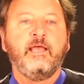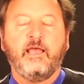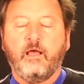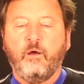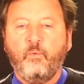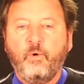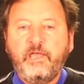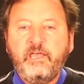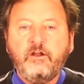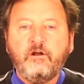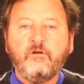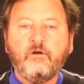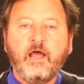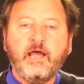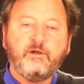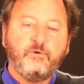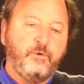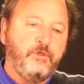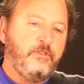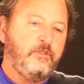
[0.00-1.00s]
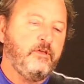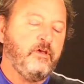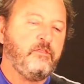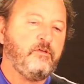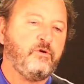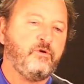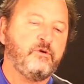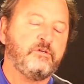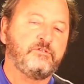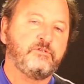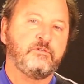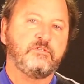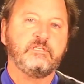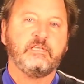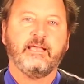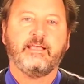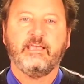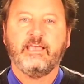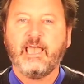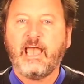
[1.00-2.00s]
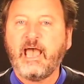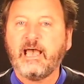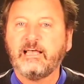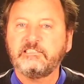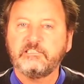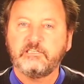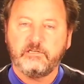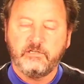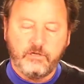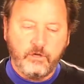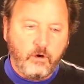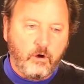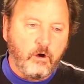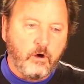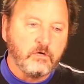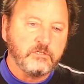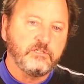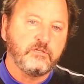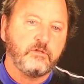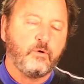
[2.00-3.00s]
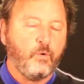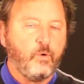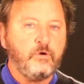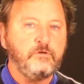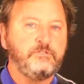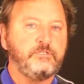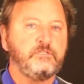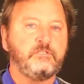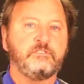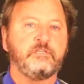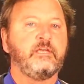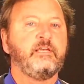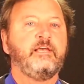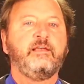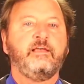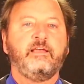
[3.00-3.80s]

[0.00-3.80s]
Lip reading: And we interact with the other crystals like cats and dogs and horses